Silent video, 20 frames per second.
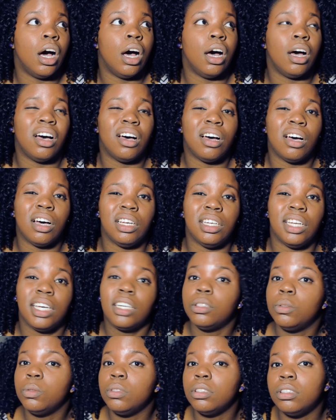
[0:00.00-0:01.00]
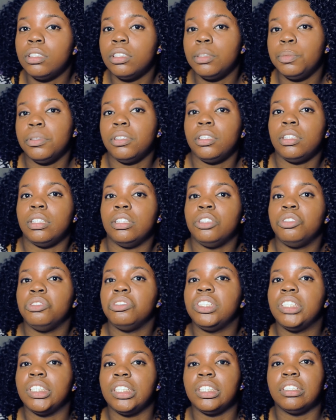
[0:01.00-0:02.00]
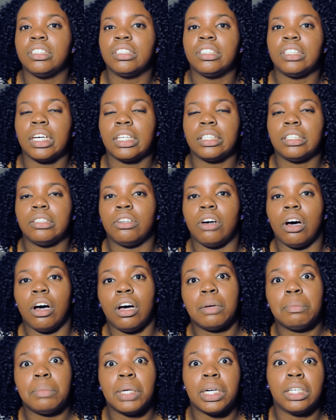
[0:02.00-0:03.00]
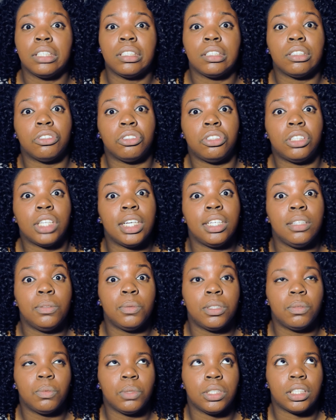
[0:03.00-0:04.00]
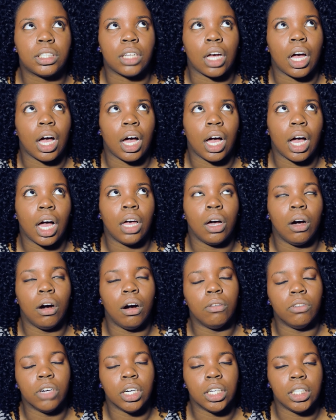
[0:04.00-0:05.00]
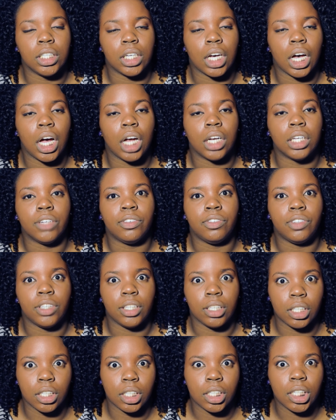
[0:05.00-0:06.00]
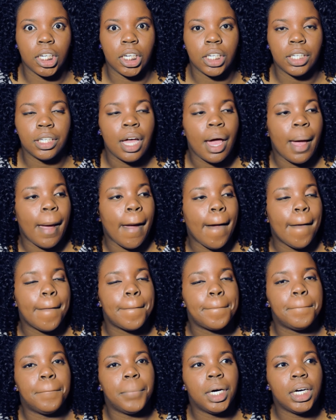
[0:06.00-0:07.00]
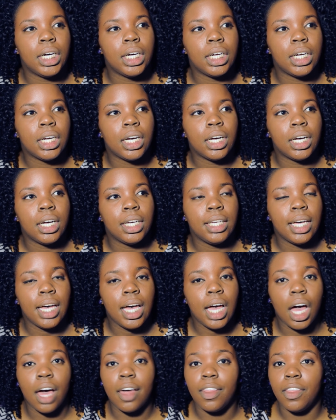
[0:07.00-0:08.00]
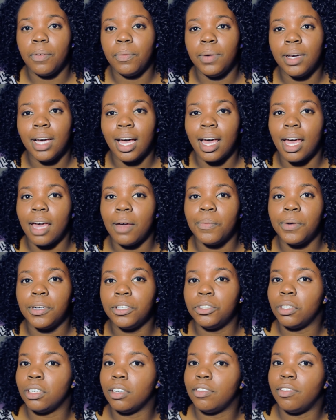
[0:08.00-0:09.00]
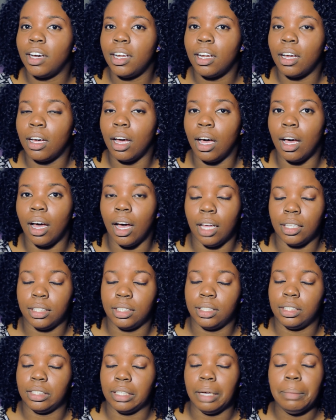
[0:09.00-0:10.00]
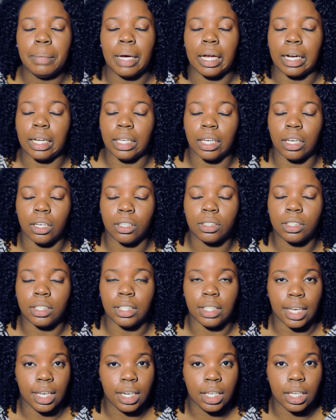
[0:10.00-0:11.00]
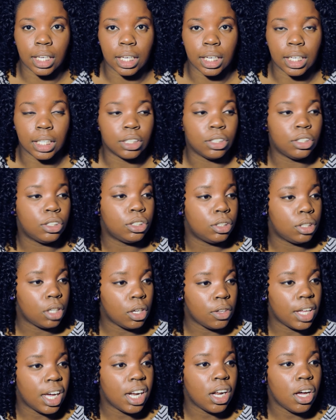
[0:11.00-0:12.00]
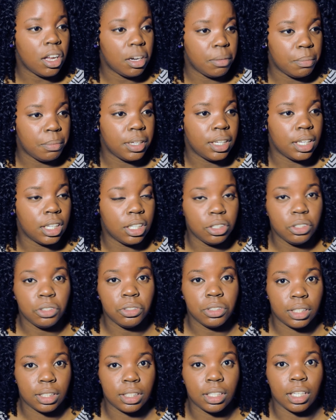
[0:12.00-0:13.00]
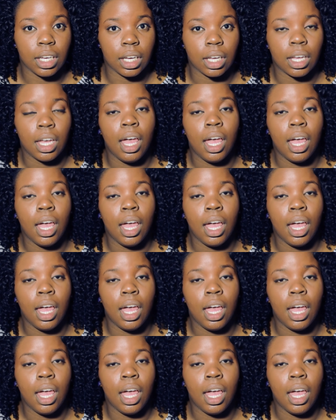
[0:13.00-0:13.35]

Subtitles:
Next week looks pretty interesting. Looks like Little Akbar is a little shady one, which I already kind of figured. But yeah, then we got A1 trying to fight somebody else yet again. So that ought to be interesting.